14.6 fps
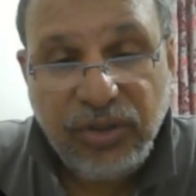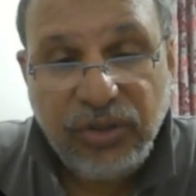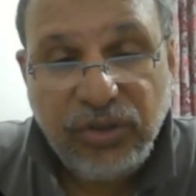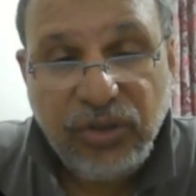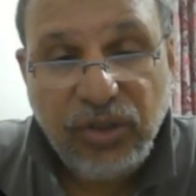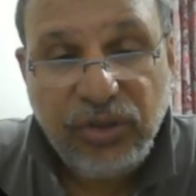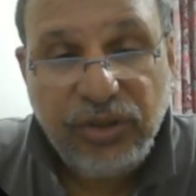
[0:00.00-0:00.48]

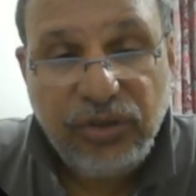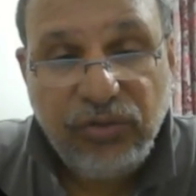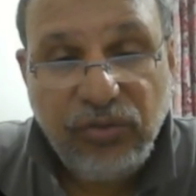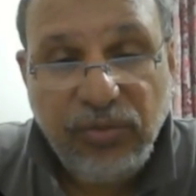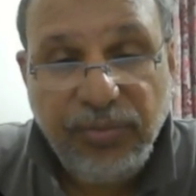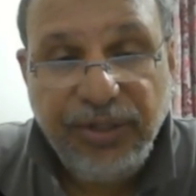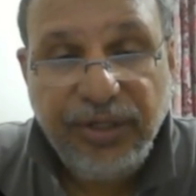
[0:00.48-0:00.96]
So this
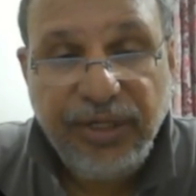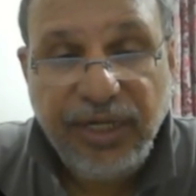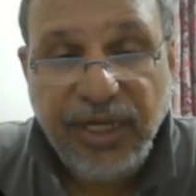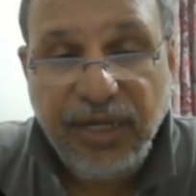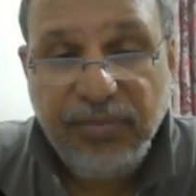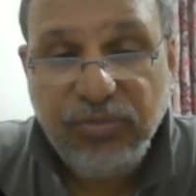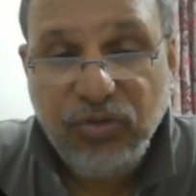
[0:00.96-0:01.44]
will be
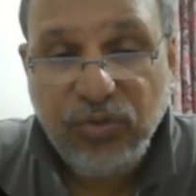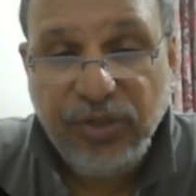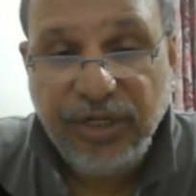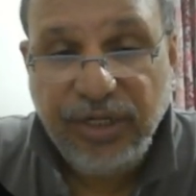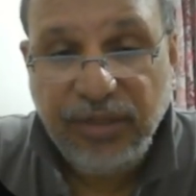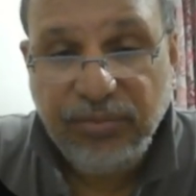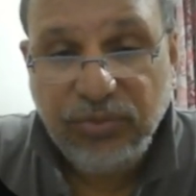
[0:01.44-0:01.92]
M2
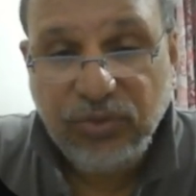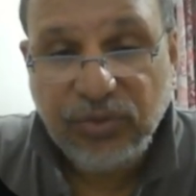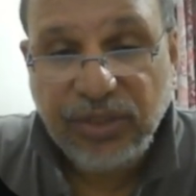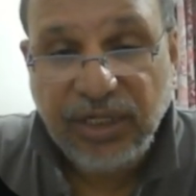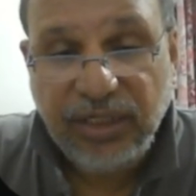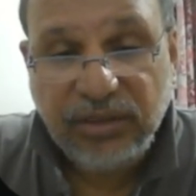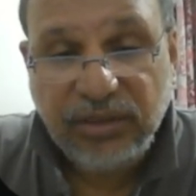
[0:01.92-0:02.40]
and M2
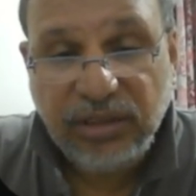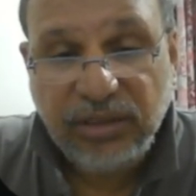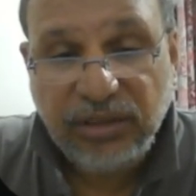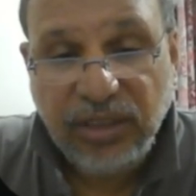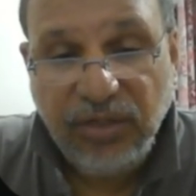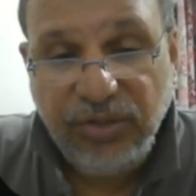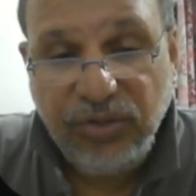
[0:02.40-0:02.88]
cancels
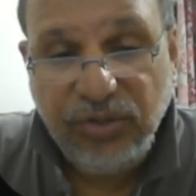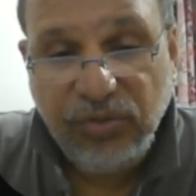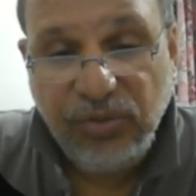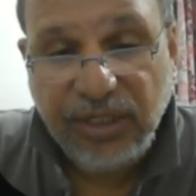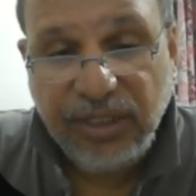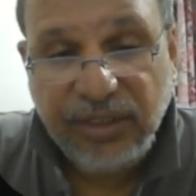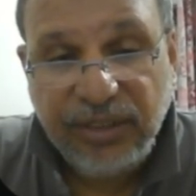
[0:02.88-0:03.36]
out. You
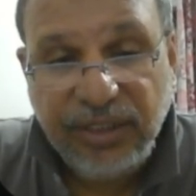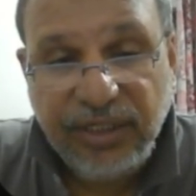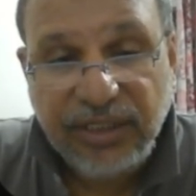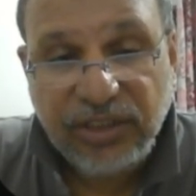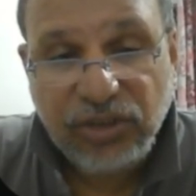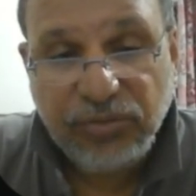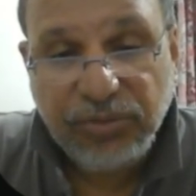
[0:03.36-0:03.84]
will get the
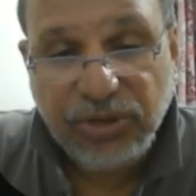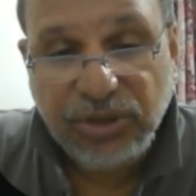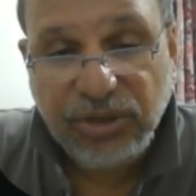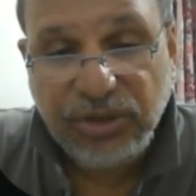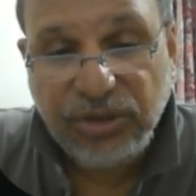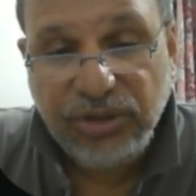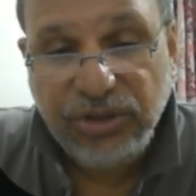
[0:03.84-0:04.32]

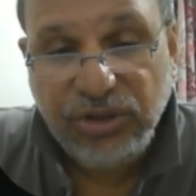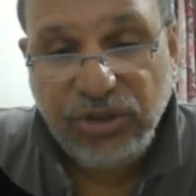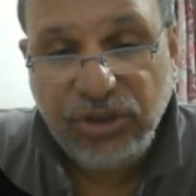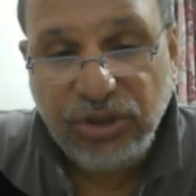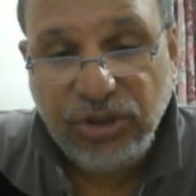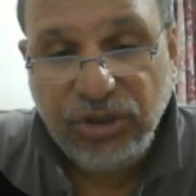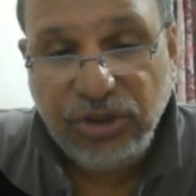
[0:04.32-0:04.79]
expression
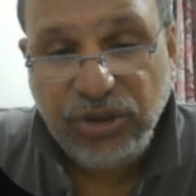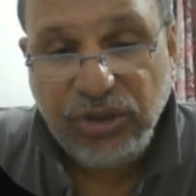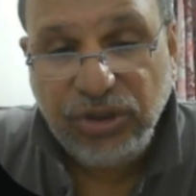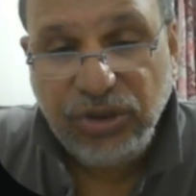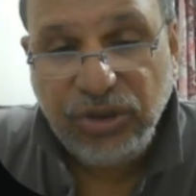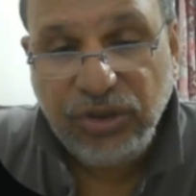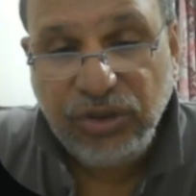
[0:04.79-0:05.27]

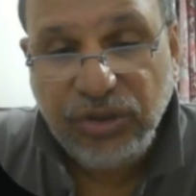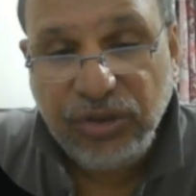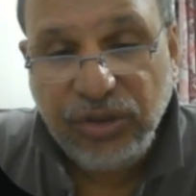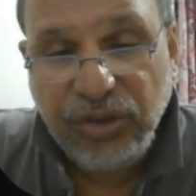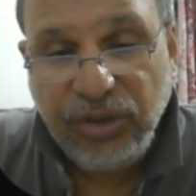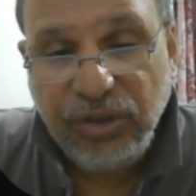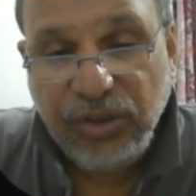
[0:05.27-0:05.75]
G
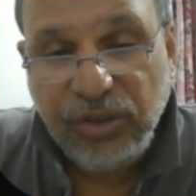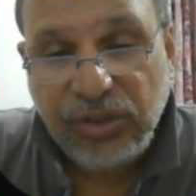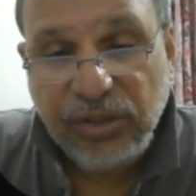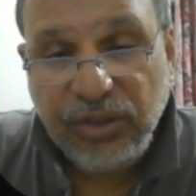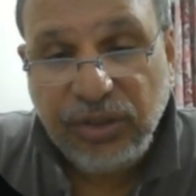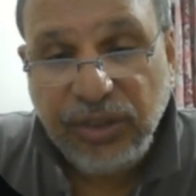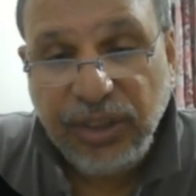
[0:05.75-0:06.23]

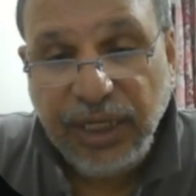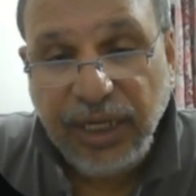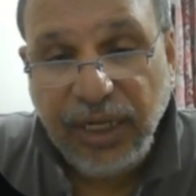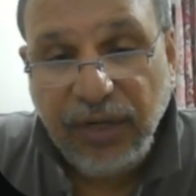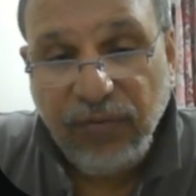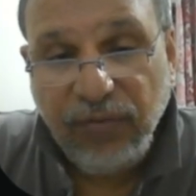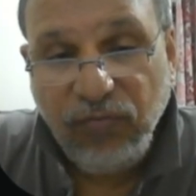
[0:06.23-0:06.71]

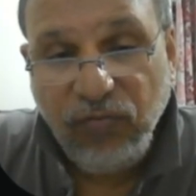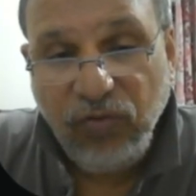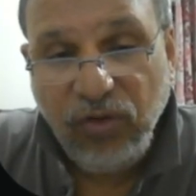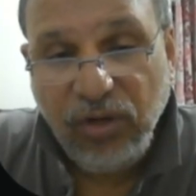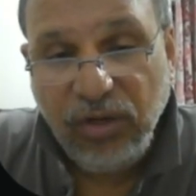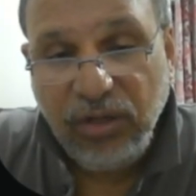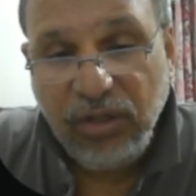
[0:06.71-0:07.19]

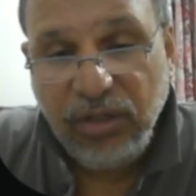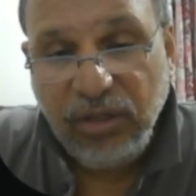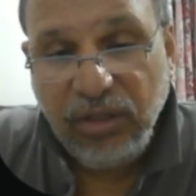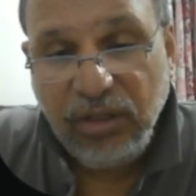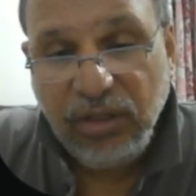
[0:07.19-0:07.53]
M1,